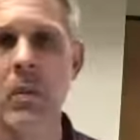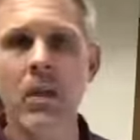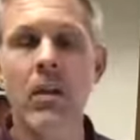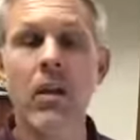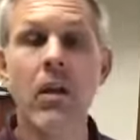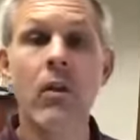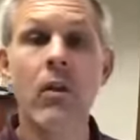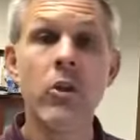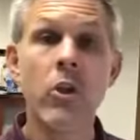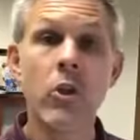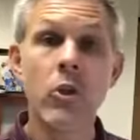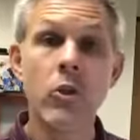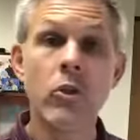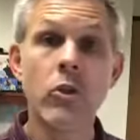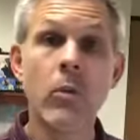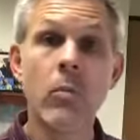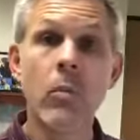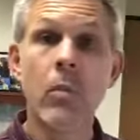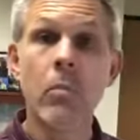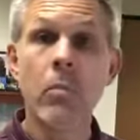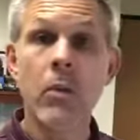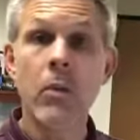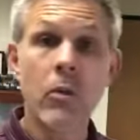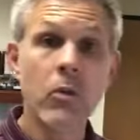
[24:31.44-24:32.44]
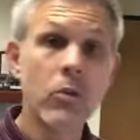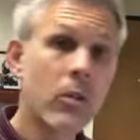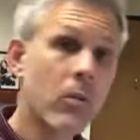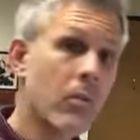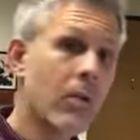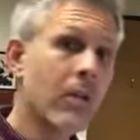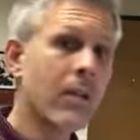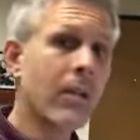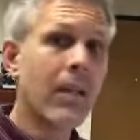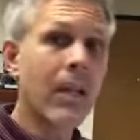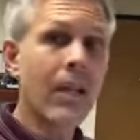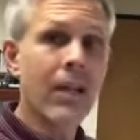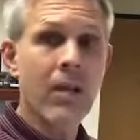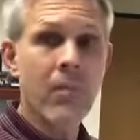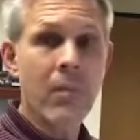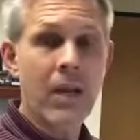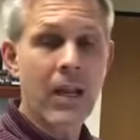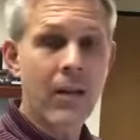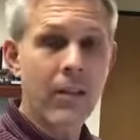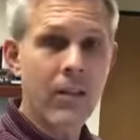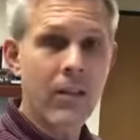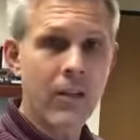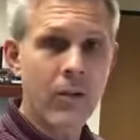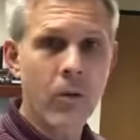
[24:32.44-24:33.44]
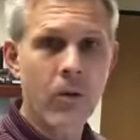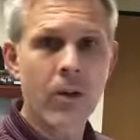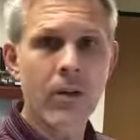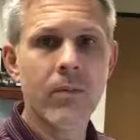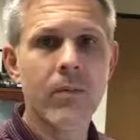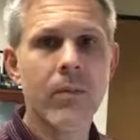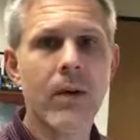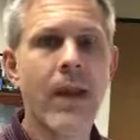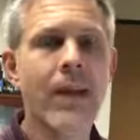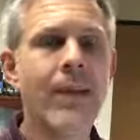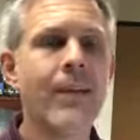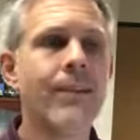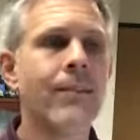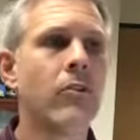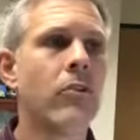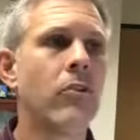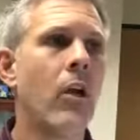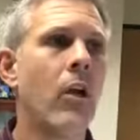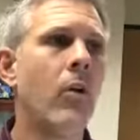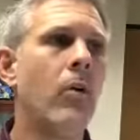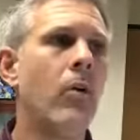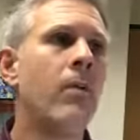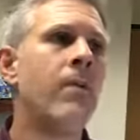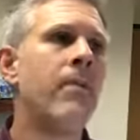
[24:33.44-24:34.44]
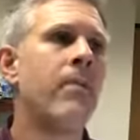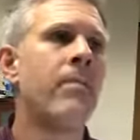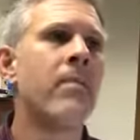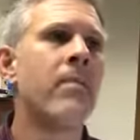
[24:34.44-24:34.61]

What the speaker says: minute, I'll use them, abuse them, and kick them out of the door, right? So,